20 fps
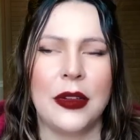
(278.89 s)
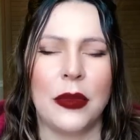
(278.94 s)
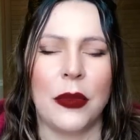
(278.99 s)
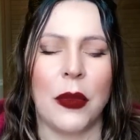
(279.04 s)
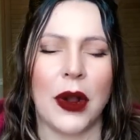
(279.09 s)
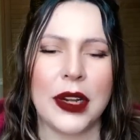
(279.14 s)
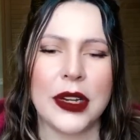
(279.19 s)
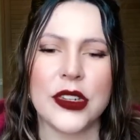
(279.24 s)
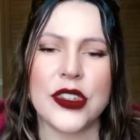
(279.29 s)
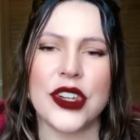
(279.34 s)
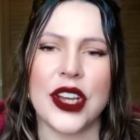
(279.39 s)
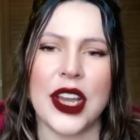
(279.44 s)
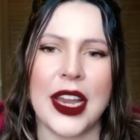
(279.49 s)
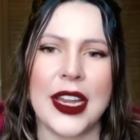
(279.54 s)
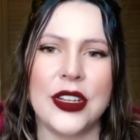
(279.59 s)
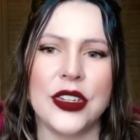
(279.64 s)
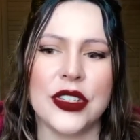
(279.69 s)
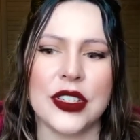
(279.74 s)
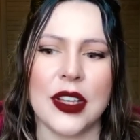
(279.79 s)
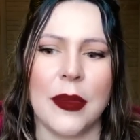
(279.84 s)
want to
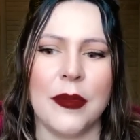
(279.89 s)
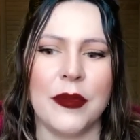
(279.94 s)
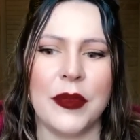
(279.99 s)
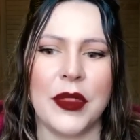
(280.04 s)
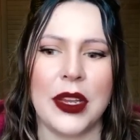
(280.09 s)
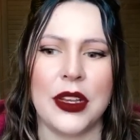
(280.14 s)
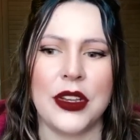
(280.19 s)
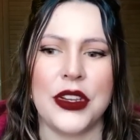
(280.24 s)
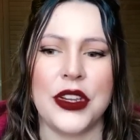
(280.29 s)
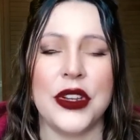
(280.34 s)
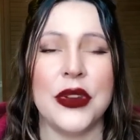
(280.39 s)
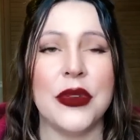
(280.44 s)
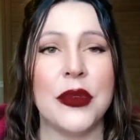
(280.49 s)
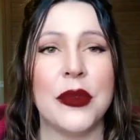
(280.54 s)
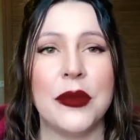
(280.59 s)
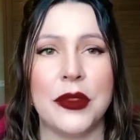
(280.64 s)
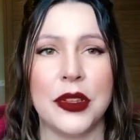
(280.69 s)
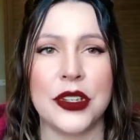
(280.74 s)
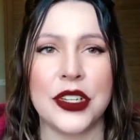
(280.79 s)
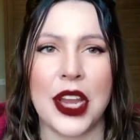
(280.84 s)
change something,
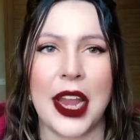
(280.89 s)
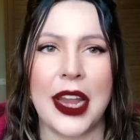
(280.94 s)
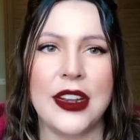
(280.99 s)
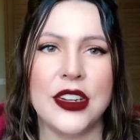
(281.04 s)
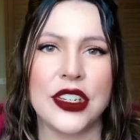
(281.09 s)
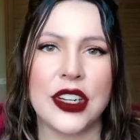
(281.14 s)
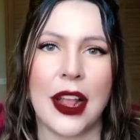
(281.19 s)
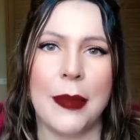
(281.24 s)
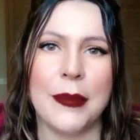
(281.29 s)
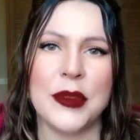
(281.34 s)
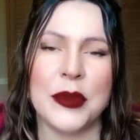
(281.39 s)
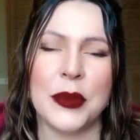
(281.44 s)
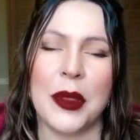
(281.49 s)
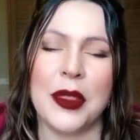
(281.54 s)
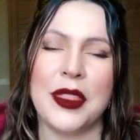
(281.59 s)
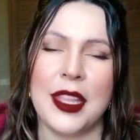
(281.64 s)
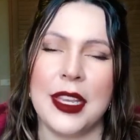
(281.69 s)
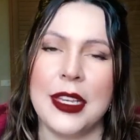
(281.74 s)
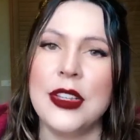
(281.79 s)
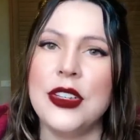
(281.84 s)
the change comes
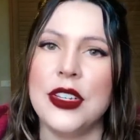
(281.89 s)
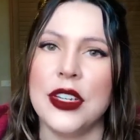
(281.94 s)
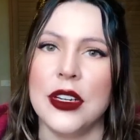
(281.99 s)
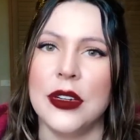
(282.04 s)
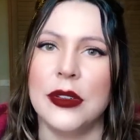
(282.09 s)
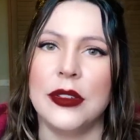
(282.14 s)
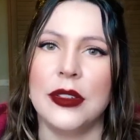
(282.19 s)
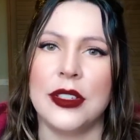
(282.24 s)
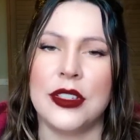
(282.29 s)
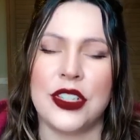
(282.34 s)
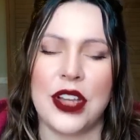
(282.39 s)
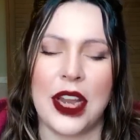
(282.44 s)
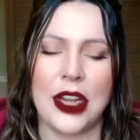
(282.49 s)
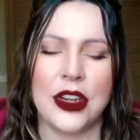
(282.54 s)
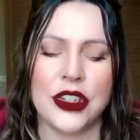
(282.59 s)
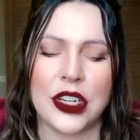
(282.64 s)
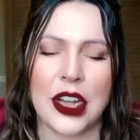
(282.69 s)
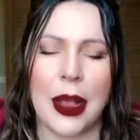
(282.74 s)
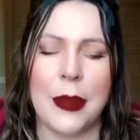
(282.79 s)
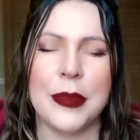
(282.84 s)
within you. The
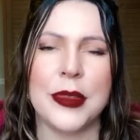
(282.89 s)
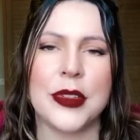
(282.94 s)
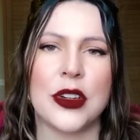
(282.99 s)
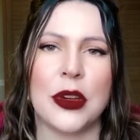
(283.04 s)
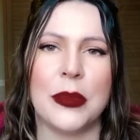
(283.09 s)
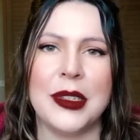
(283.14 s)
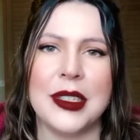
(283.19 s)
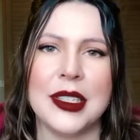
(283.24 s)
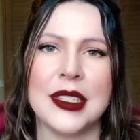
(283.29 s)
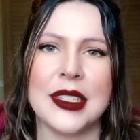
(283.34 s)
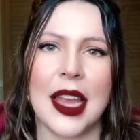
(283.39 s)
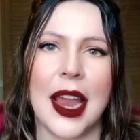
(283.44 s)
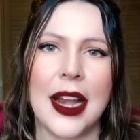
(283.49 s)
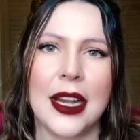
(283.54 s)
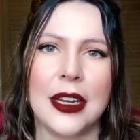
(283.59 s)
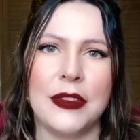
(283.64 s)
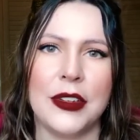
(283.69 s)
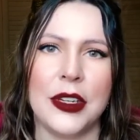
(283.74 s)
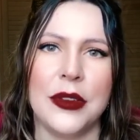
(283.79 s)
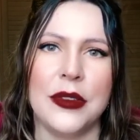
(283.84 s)
change comes from inside
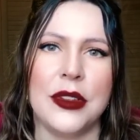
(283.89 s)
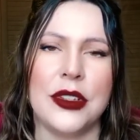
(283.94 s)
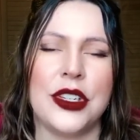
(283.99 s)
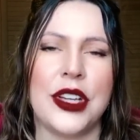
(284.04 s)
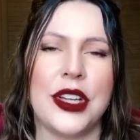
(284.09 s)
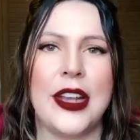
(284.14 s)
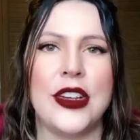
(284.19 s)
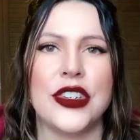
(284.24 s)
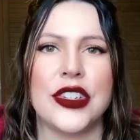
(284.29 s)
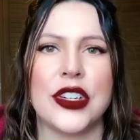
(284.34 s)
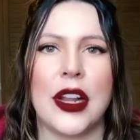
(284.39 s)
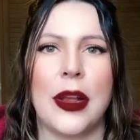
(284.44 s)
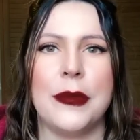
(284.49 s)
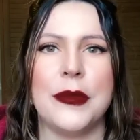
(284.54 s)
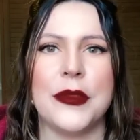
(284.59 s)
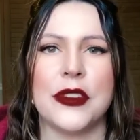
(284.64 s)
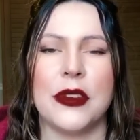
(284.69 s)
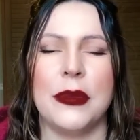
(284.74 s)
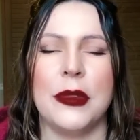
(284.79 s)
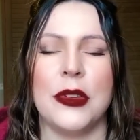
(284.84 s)
of you. The change
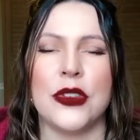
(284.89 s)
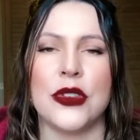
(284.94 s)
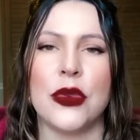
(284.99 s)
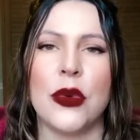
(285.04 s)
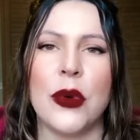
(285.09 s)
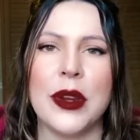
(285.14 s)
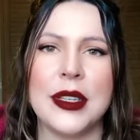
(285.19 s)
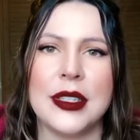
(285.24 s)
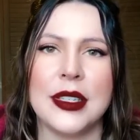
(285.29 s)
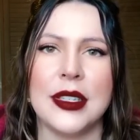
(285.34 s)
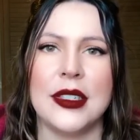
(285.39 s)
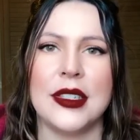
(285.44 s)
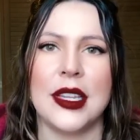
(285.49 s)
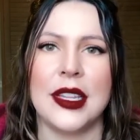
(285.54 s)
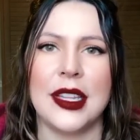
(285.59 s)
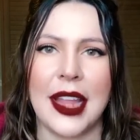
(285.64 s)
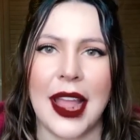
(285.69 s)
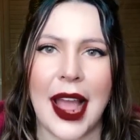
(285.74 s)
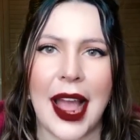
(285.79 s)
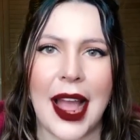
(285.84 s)
comes from the choices and
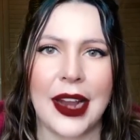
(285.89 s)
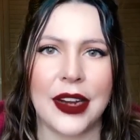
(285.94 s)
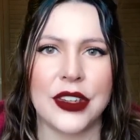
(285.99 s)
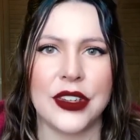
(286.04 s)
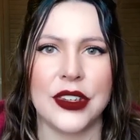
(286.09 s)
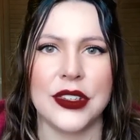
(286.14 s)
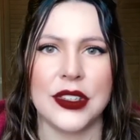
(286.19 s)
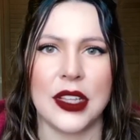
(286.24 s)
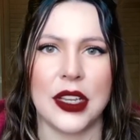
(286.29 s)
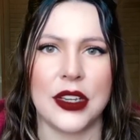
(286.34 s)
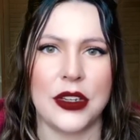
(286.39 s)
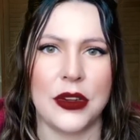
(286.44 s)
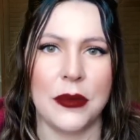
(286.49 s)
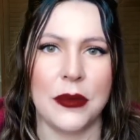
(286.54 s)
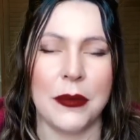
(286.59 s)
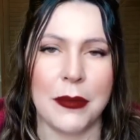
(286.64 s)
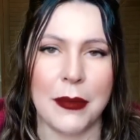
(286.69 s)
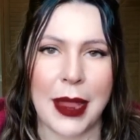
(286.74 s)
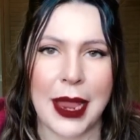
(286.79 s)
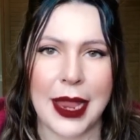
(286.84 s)
the actions that you
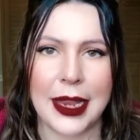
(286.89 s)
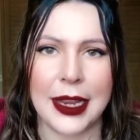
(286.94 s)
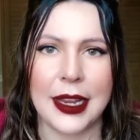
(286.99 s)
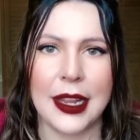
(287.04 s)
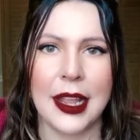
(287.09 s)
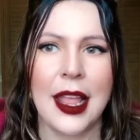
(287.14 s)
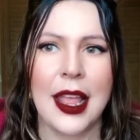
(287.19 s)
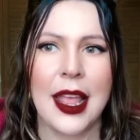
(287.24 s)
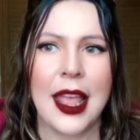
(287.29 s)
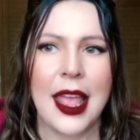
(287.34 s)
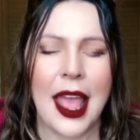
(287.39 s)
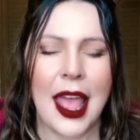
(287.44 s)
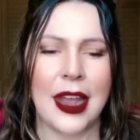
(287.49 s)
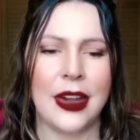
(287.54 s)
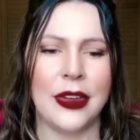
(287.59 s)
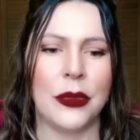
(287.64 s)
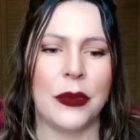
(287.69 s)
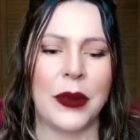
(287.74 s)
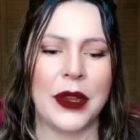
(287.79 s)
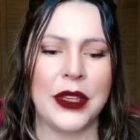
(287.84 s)
make.
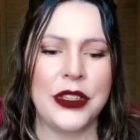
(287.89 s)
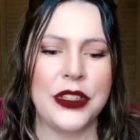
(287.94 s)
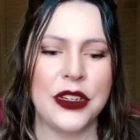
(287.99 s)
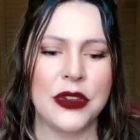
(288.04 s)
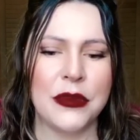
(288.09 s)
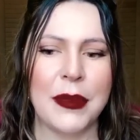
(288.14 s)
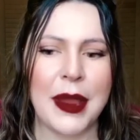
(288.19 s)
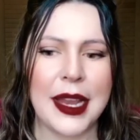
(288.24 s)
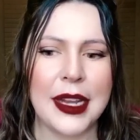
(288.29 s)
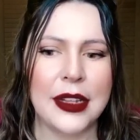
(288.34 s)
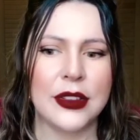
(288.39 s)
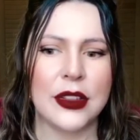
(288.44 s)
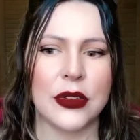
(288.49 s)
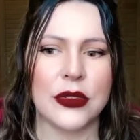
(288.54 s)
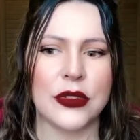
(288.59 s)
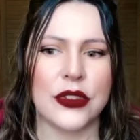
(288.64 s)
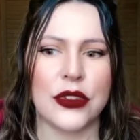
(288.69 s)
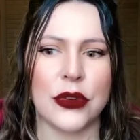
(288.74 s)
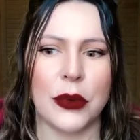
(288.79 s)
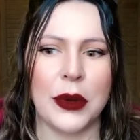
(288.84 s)
And when you make
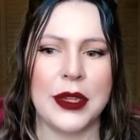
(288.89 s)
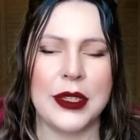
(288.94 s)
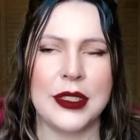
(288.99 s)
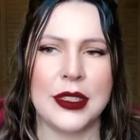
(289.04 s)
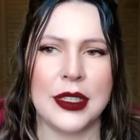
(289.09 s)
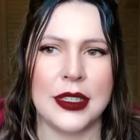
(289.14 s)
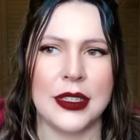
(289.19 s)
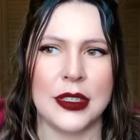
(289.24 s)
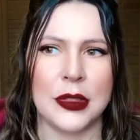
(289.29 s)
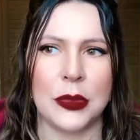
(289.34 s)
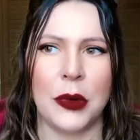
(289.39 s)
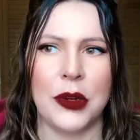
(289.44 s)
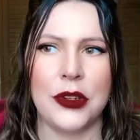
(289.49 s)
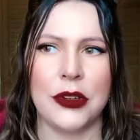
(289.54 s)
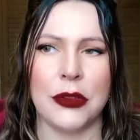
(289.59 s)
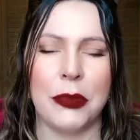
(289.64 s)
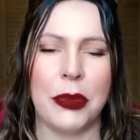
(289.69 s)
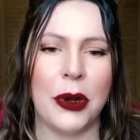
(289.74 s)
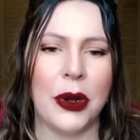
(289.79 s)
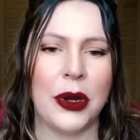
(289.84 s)
those choices, what
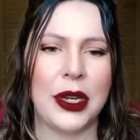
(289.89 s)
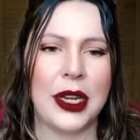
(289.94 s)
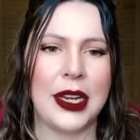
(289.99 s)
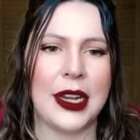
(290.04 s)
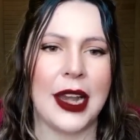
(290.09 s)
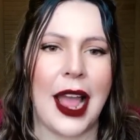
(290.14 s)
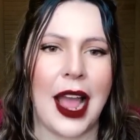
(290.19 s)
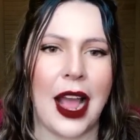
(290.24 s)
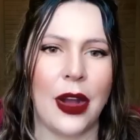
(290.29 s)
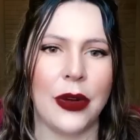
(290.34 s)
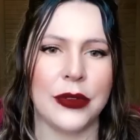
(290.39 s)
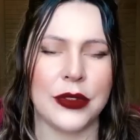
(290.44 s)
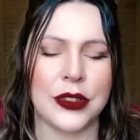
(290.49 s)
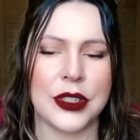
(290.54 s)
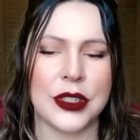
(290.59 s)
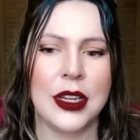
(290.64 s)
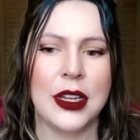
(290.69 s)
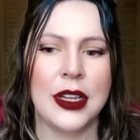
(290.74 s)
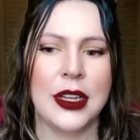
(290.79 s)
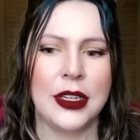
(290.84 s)
you're putting out
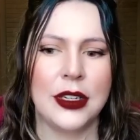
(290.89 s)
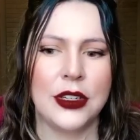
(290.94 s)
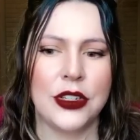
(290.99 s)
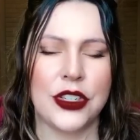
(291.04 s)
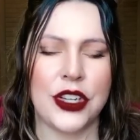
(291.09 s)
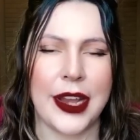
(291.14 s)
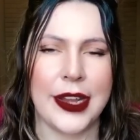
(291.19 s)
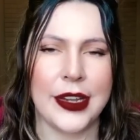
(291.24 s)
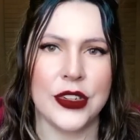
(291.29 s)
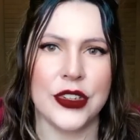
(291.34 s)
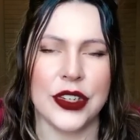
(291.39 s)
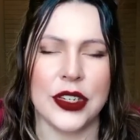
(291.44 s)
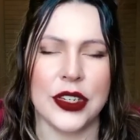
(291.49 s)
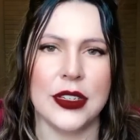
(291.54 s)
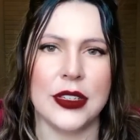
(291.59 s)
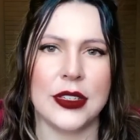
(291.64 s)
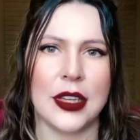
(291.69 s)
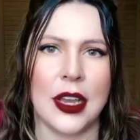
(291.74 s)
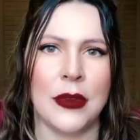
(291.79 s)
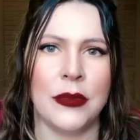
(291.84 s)

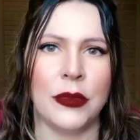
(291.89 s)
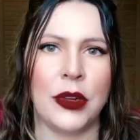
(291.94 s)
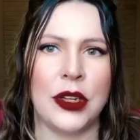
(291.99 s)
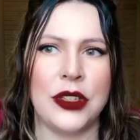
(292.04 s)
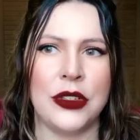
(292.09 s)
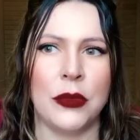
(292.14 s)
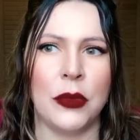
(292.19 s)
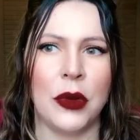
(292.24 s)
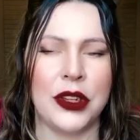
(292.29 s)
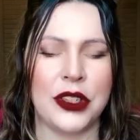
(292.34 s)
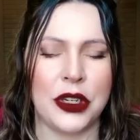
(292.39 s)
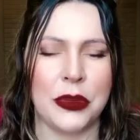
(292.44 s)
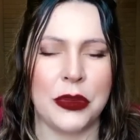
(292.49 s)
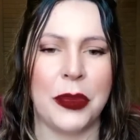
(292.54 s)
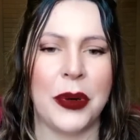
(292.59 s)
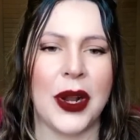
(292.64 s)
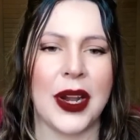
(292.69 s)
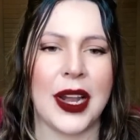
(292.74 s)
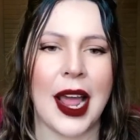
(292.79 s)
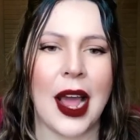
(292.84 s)
changes. And when what you
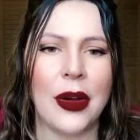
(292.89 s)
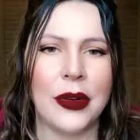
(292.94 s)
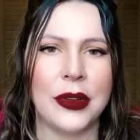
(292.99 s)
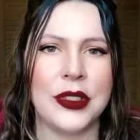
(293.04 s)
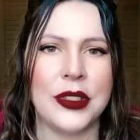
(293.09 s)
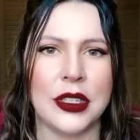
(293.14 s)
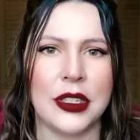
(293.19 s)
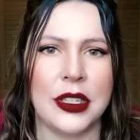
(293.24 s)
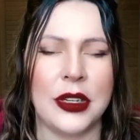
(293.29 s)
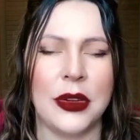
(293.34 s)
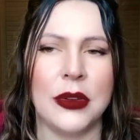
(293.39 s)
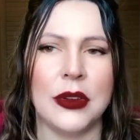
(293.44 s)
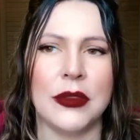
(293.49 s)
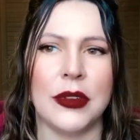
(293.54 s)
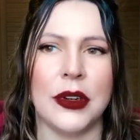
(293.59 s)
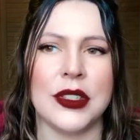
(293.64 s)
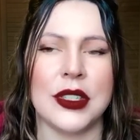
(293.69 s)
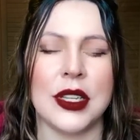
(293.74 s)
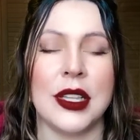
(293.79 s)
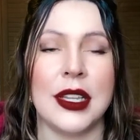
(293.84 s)
put out into the
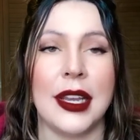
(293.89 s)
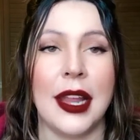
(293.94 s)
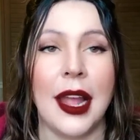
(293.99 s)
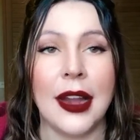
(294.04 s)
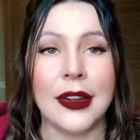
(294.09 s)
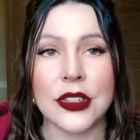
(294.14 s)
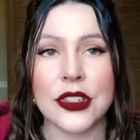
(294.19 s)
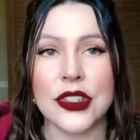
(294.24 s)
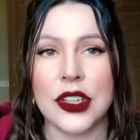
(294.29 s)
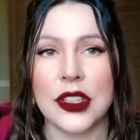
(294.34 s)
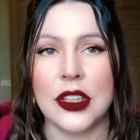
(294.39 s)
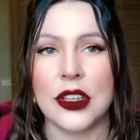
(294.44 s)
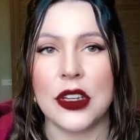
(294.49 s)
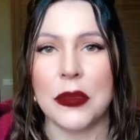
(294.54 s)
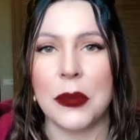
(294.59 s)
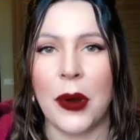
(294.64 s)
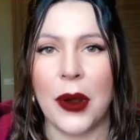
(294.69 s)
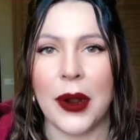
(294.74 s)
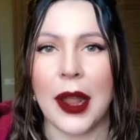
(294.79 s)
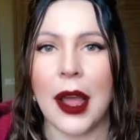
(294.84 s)
universe and the energy that you
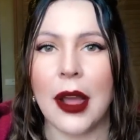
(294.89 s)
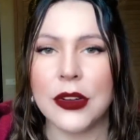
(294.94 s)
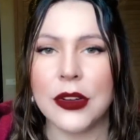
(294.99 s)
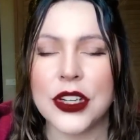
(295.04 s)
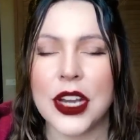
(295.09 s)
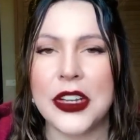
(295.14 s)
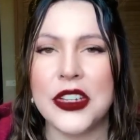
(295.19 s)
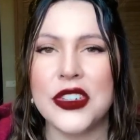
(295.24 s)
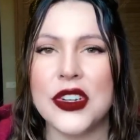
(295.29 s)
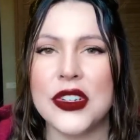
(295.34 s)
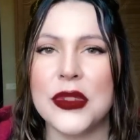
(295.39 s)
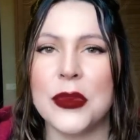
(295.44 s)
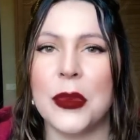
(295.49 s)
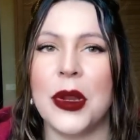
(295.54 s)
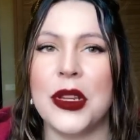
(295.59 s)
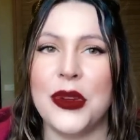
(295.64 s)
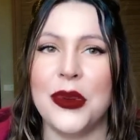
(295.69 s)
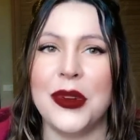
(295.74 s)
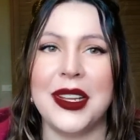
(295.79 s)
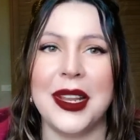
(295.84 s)
put out changes,
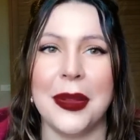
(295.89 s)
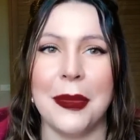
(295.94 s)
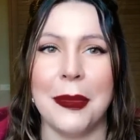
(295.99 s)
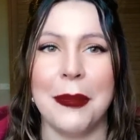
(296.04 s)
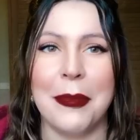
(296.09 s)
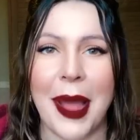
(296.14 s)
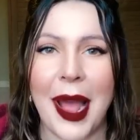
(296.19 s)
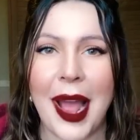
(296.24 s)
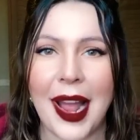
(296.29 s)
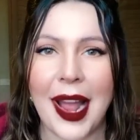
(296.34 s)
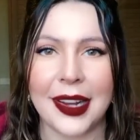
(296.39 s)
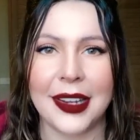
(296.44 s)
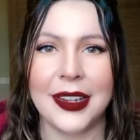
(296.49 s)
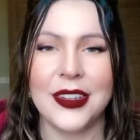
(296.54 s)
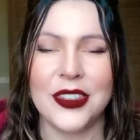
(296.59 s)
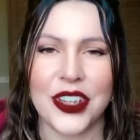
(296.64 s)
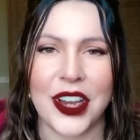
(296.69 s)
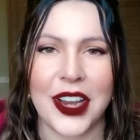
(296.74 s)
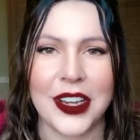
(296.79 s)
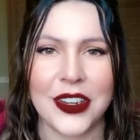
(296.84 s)
what you get back
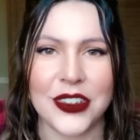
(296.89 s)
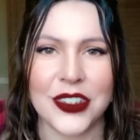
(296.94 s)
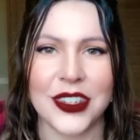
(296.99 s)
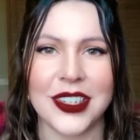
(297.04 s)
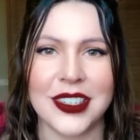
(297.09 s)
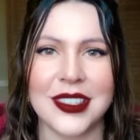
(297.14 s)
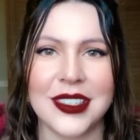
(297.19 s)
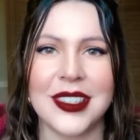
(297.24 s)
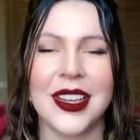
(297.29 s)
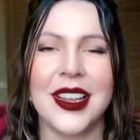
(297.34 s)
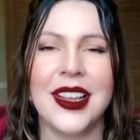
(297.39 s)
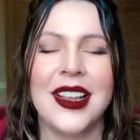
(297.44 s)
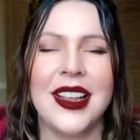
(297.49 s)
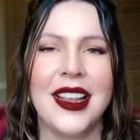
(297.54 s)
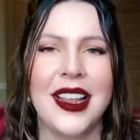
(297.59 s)
changes.